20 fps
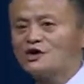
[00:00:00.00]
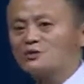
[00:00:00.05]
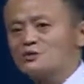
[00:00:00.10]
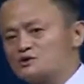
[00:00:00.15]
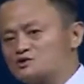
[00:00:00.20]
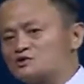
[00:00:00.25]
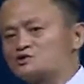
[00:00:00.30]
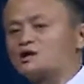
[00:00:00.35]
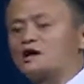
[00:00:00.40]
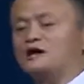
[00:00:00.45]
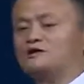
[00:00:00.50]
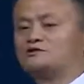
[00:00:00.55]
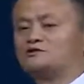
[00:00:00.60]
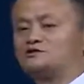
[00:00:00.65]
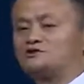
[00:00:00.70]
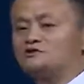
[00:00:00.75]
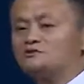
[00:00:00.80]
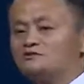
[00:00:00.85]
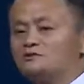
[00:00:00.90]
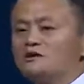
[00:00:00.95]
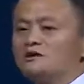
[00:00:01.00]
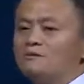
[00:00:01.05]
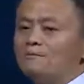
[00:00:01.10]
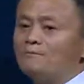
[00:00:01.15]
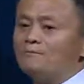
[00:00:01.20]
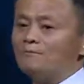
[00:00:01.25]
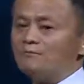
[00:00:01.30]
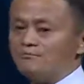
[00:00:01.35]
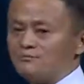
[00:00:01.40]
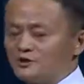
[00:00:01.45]
we try to
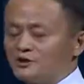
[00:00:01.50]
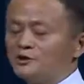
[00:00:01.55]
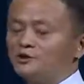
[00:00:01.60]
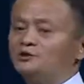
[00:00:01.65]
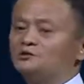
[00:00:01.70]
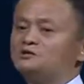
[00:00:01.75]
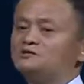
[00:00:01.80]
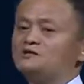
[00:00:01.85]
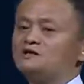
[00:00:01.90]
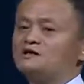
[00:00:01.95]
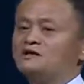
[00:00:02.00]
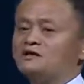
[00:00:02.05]
build